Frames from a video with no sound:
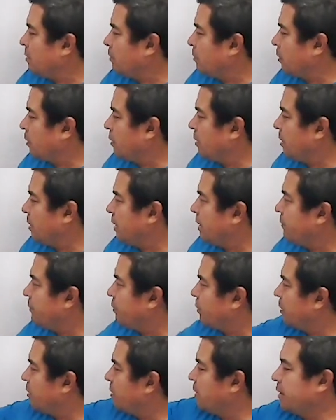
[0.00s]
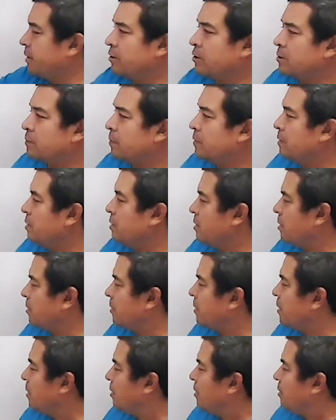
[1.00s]
We're going to have your condenser in
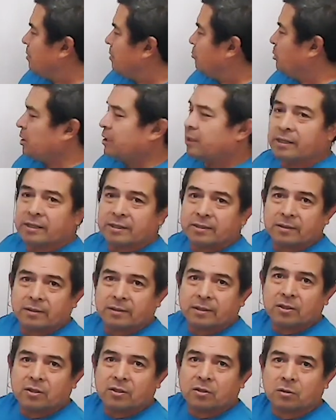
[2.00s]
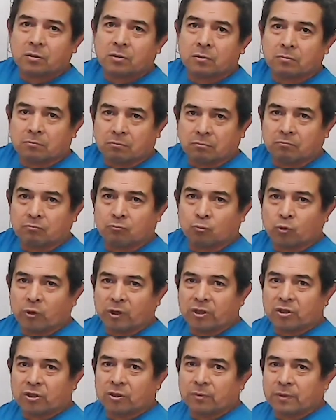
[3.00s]
here because this
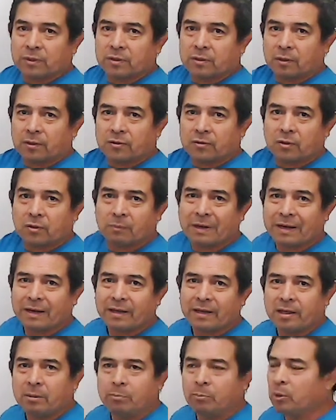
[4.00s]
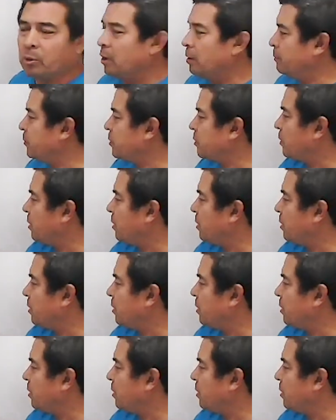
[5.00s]
question was also about a heat pump.